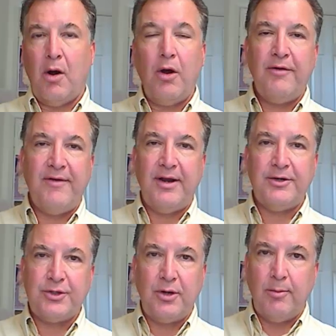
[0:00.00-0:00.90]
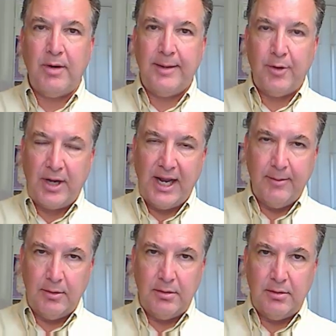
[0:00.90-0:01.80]
all your vendors are going to blame your
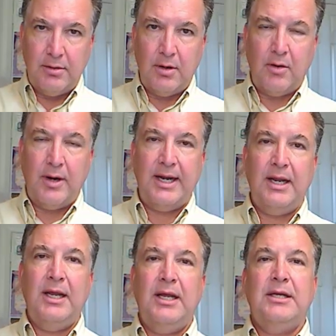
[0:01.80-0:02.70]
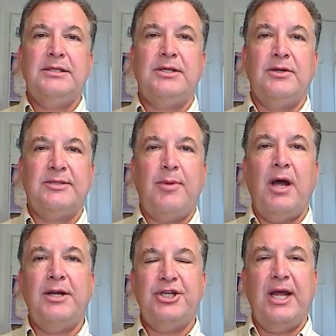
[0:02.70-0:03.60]
cable. All right, so
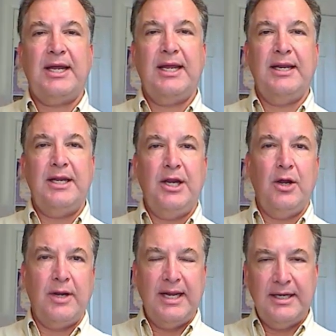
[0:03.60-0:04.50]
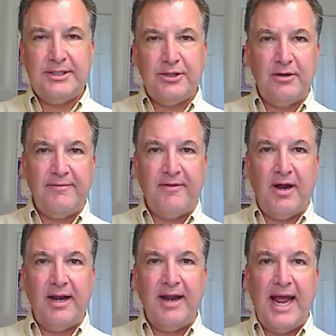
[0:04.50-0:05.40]
spot check it, get it
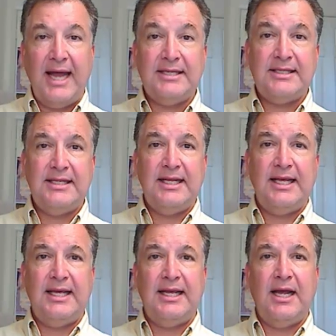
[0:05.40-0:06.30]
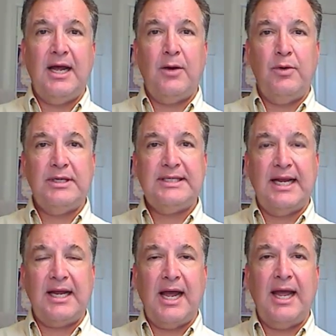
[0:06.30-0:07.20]
certified. Ask the real
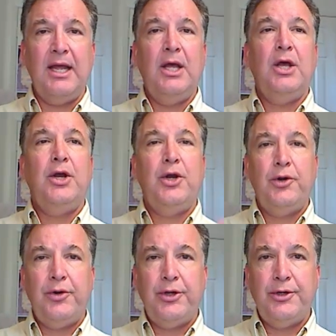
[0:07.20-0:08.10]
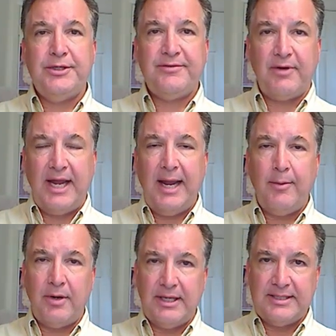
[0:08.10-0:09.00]
estate guy, who do you use for
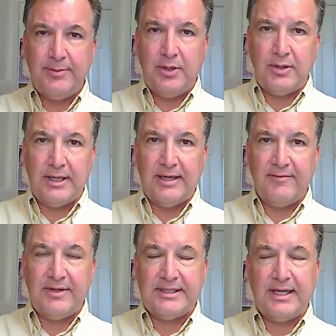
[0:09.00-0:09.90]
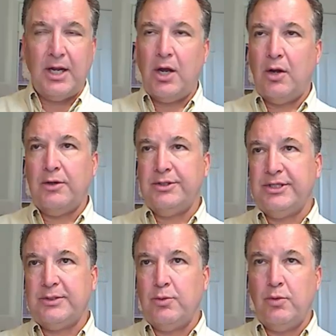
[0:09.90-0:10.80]
cable in this building? If they say,
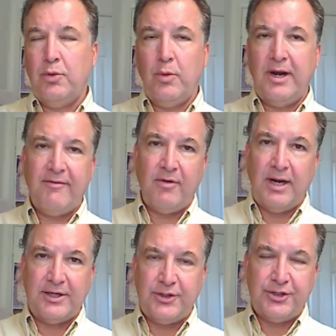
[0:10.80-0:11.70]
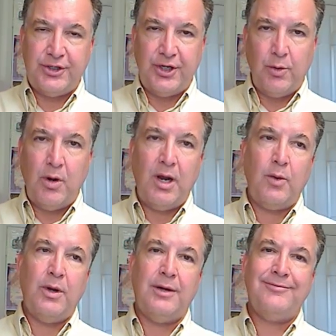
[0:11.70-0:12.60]
oh, just whatever electrician you
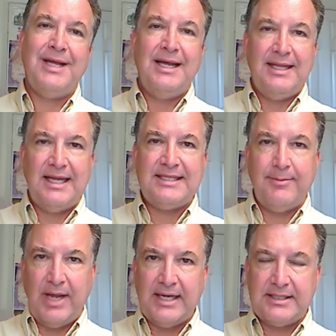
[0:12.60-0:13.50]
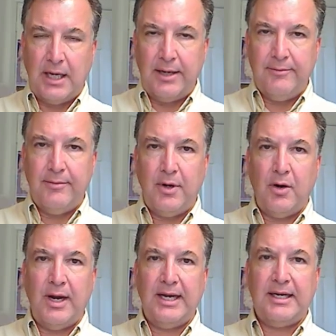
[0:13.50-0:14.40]
want, well, that's a bad sign.
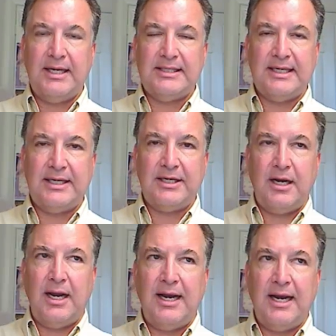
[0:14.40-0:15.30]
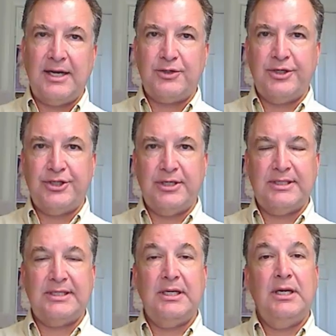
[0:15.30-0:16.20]
All right, because a lot of
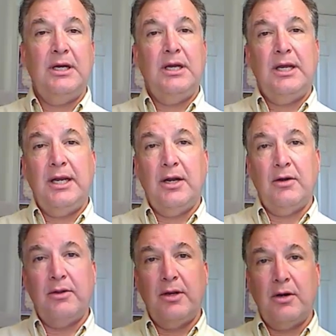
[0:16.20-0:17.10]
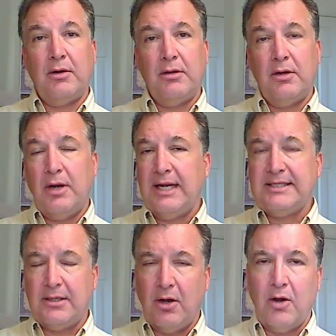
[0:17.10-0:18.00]
electricians, they're
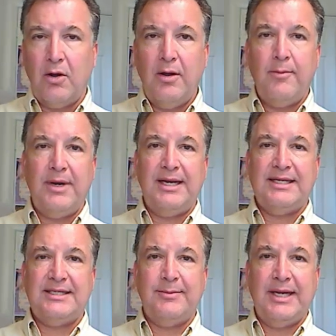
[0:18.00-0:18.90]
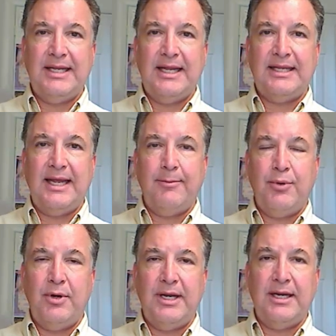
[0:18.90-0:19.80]
nice and all, but it doesn't mean that
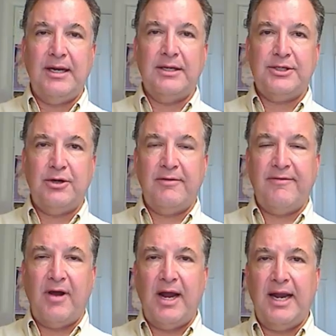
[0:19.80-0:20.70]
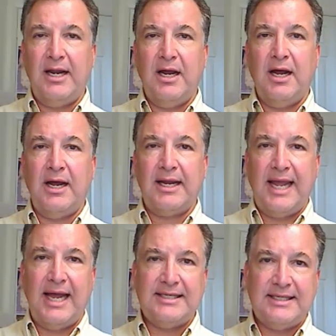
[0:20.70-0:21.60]
they put in certified
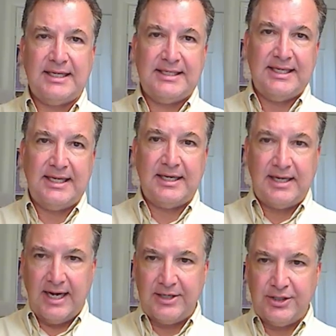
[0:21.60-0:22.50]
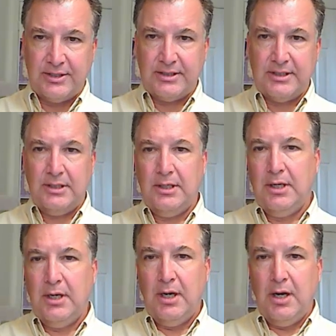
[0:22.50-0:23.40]
Cat 6e connections.
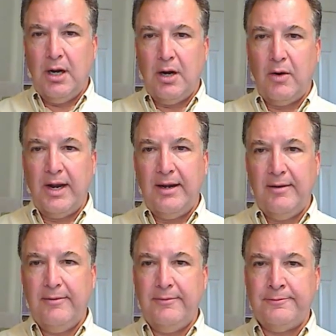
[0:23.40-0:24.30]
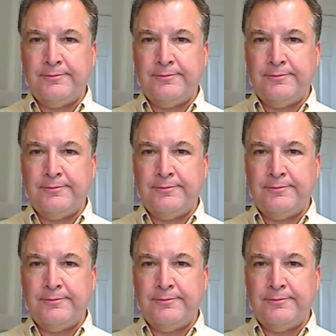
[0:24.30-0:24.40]
All right.